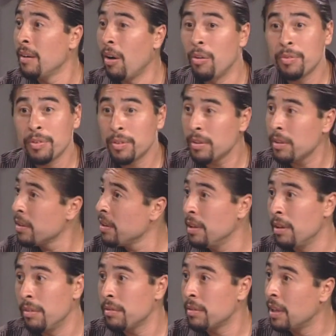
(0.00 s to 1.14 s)
over
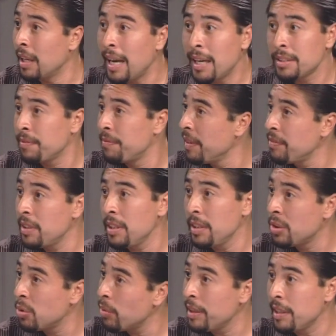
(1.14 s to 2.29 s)
the last
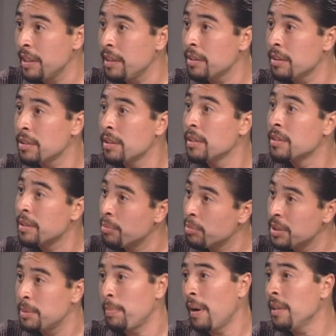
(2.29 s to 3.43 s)
15, 20 years some
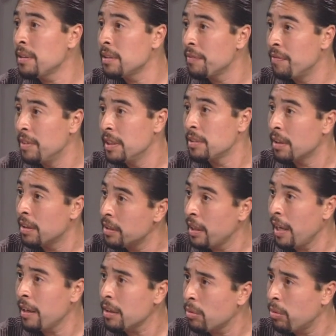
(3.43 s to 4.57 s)
responsiveness on the
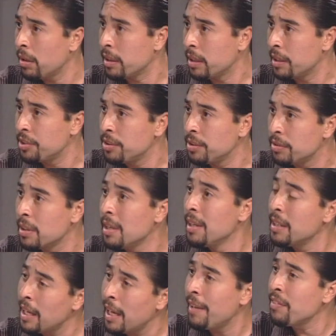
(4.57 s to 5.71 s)
air quality issues,
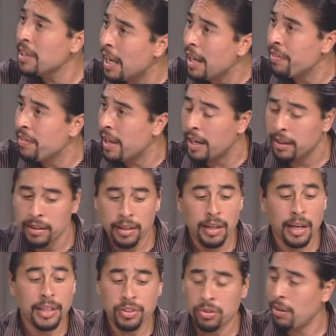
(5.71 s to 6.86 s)
and they haven't gotten that.
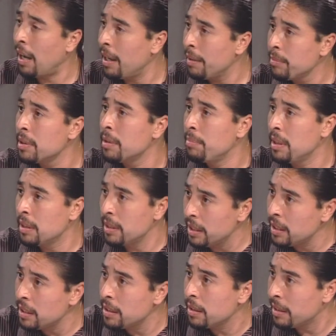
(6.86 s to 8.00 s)
And so I'm going to be
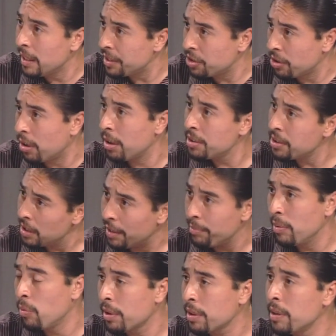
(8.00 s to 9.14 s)
leading that charge, and I've
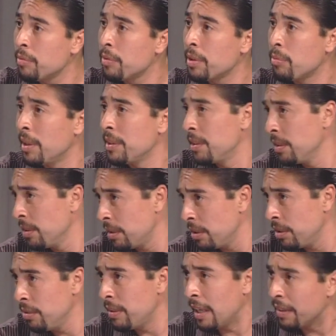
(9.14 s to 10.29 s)
been working with the residents to
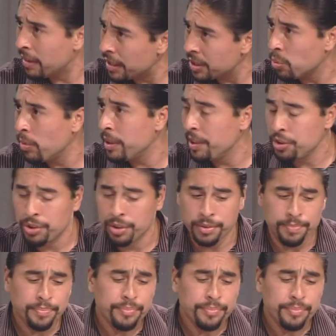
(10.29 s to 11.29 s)
do that. That's one issue.